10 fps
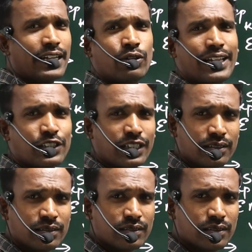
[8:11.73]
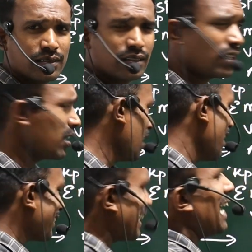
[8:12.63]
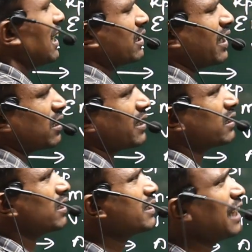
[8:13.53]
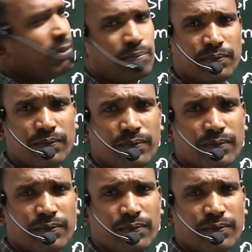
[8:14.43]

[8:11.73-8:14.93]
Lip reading: regulation. Characteristics are same.